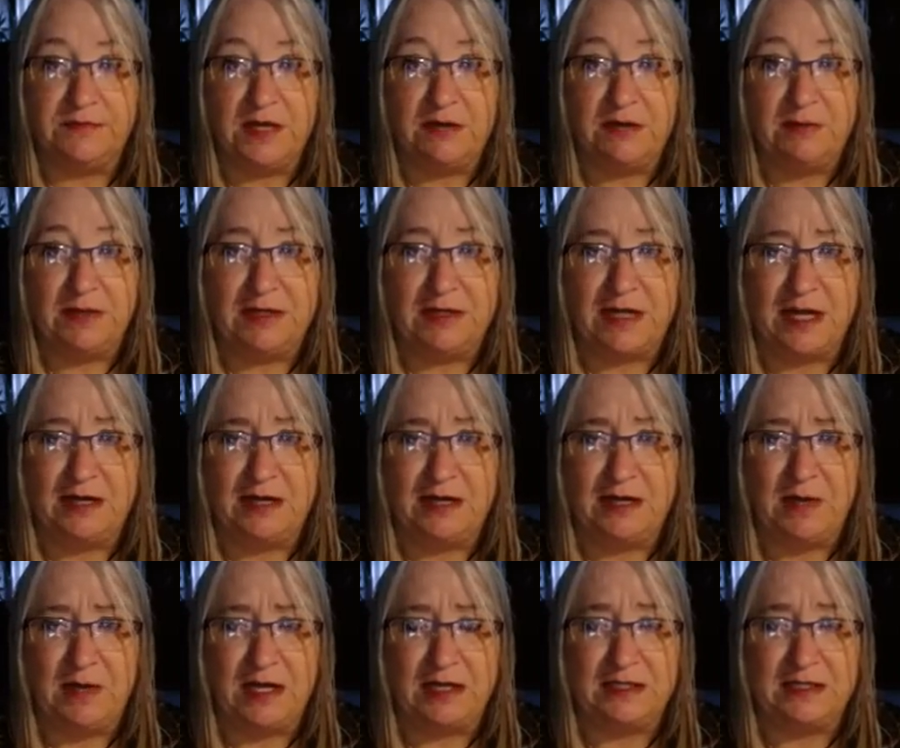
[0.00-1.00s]
I've been kind
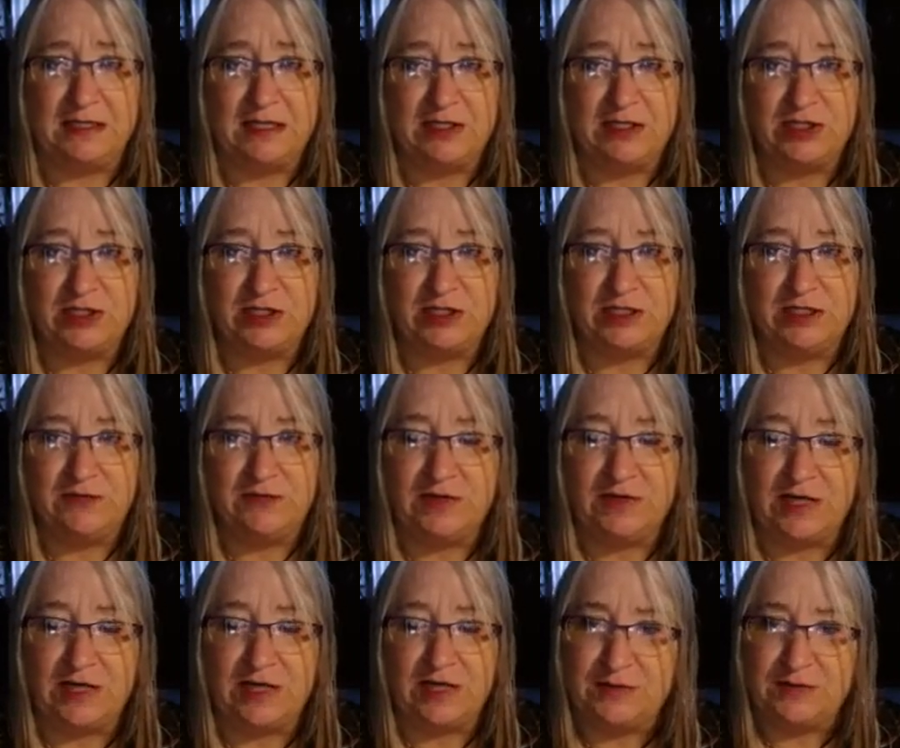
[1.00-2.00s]
of paying attention to
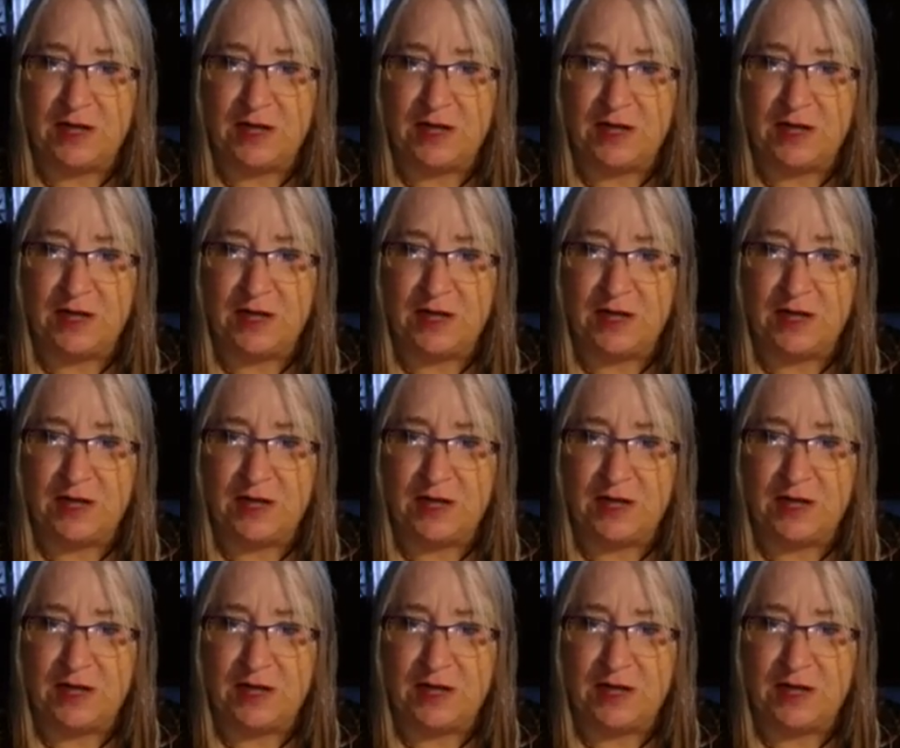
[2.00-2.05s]
different kinds